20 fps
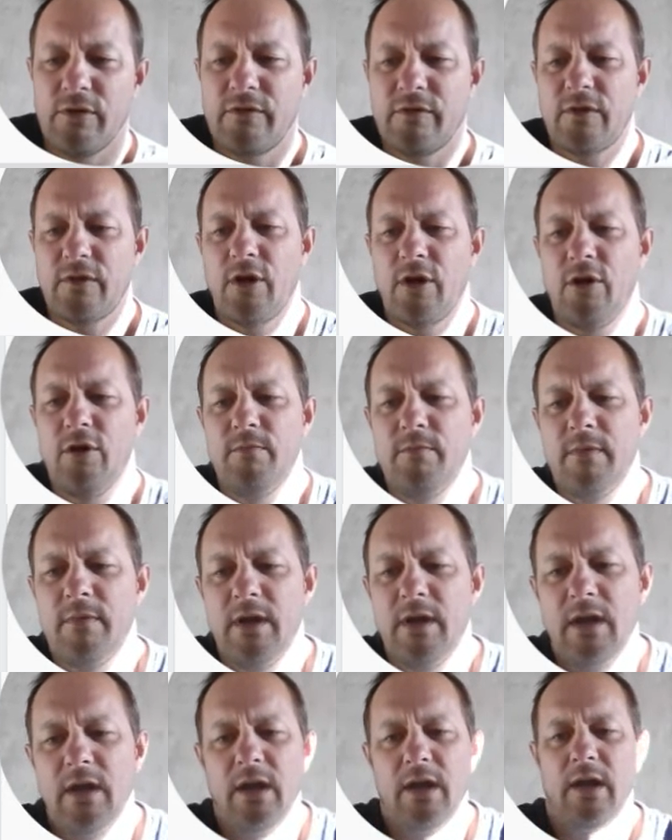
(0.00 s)
to cope.
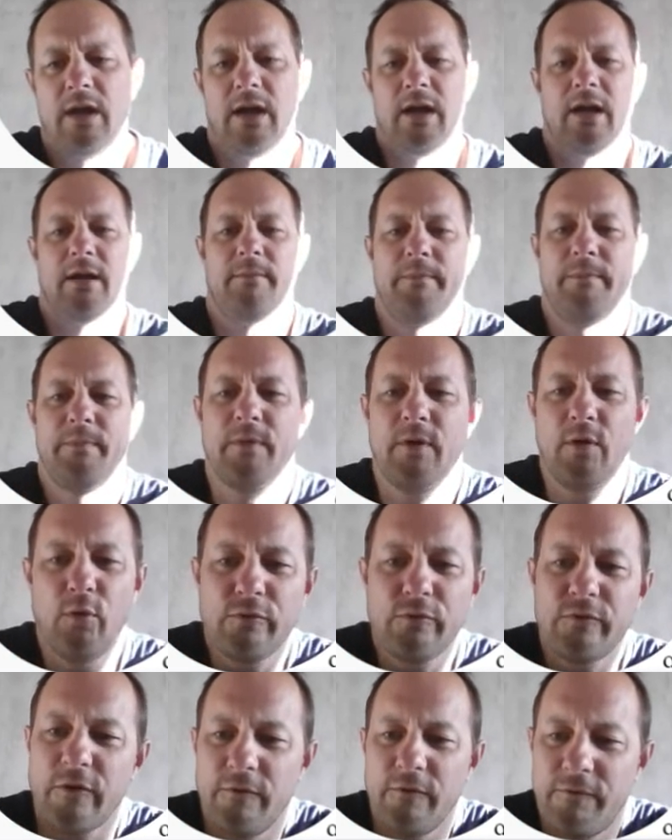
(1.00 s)

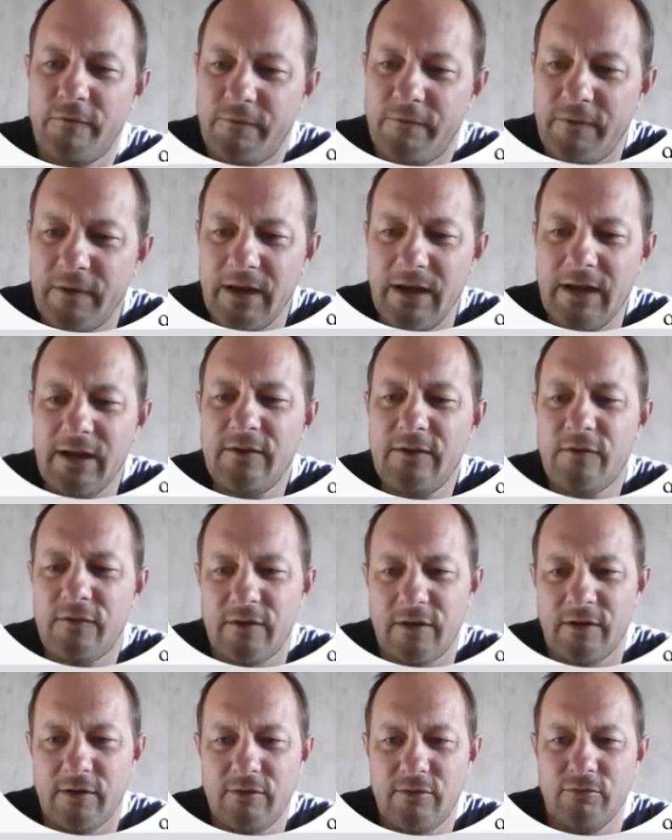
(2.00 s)
Also fairly
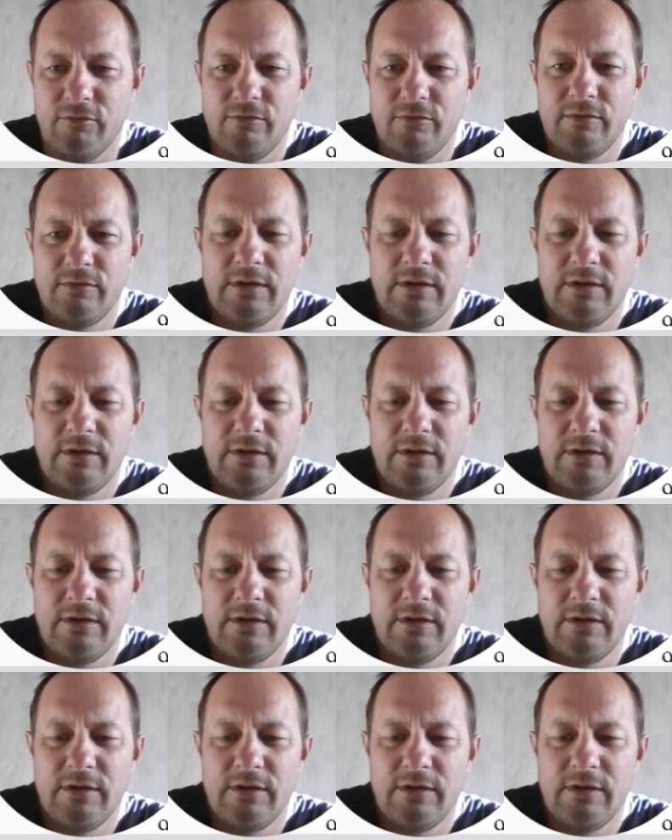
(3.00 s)
cynical.